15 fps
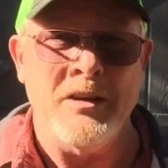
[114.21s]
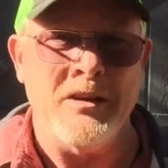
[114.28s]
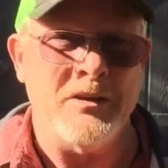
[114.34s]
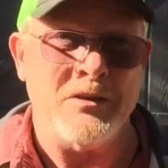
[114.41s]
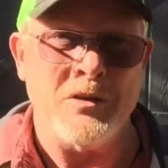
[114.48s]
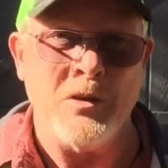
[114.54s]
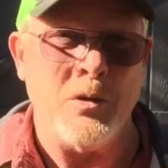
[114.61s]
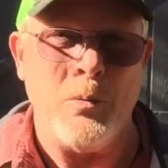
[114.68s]

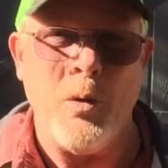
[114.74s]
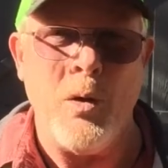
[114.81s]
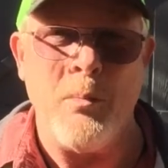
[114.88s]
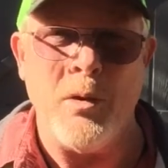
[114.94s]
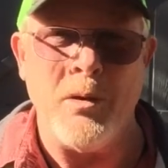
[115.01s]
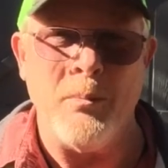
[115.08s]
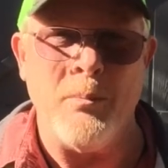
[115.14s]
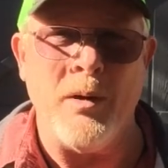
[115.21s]
just go to
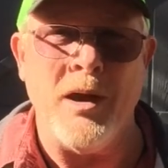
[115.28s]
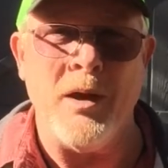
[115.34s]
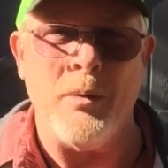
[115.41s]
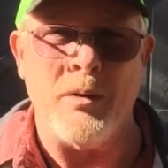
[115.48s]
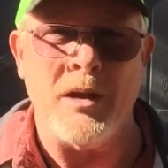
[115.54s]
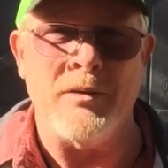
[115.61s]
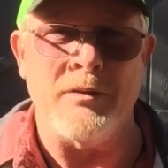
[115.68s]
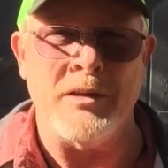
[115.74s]
Walmart and buy it,
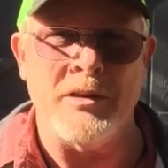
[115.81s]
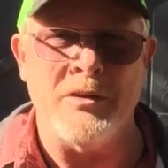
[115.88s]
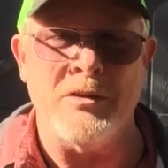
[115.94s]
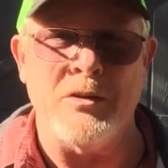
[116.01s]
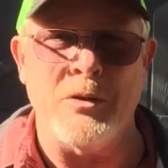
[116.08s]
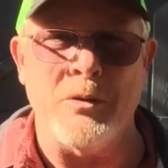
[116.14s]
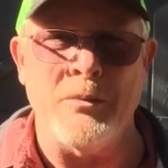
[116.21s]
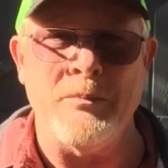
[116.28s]
whatever you
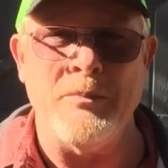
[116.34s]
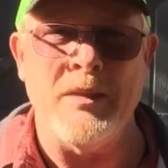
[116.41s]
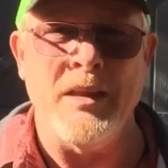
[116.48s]
do.